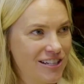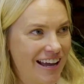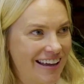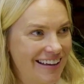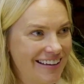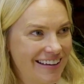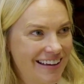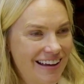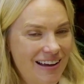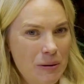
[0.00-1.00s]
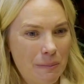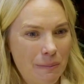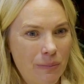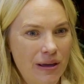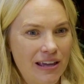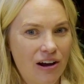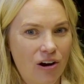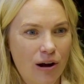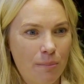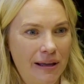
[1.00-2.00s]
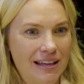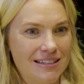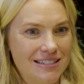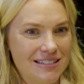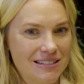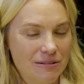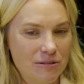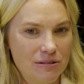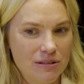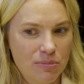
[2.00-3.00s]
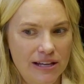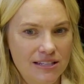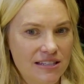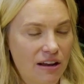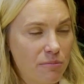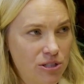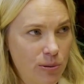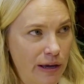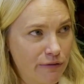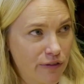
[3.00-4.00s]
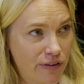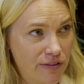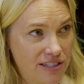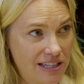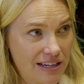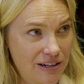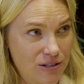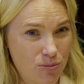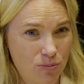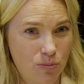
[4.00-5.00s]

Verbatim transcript: yet. We are up against places that have been doing it for 50 years,